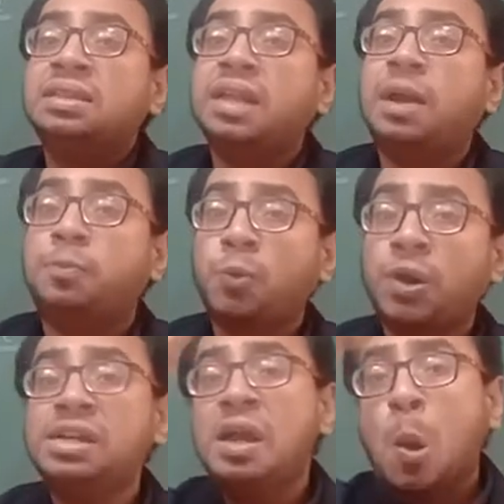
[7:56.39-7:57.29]
that
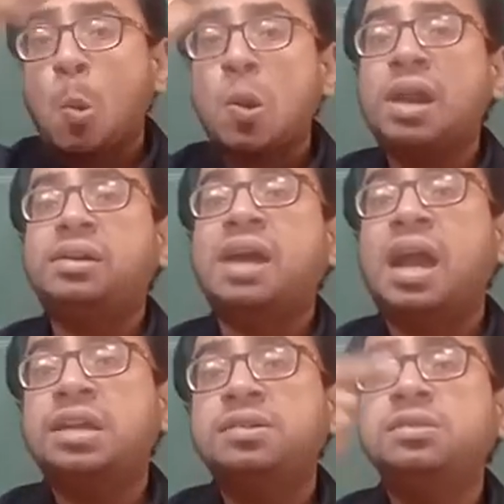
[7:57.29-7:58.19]
point where
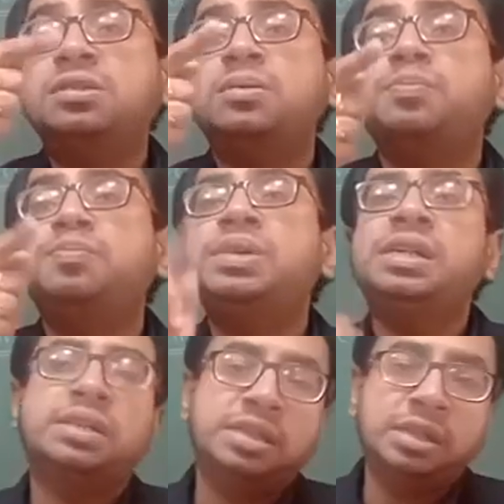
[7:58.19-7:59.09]
diagonals
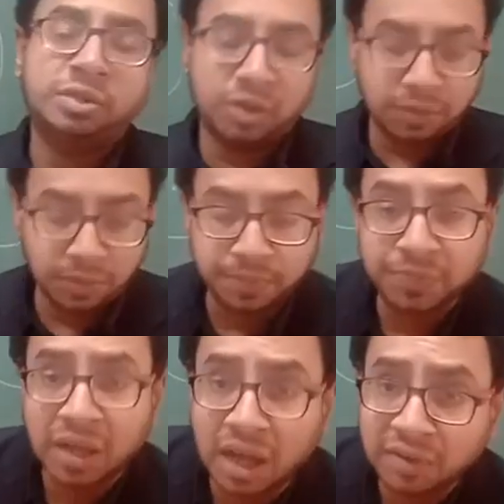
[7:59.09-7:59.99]
meet each other.
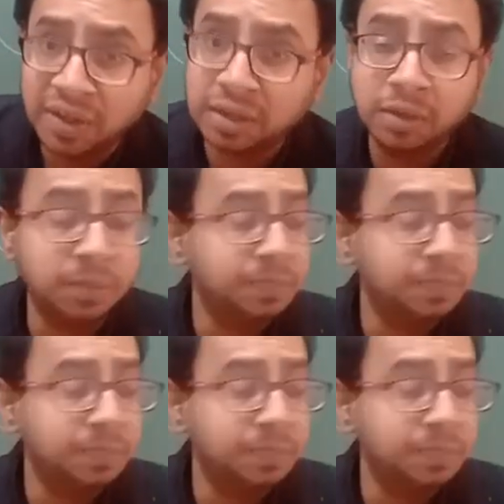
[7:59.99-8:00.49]
Are we clear?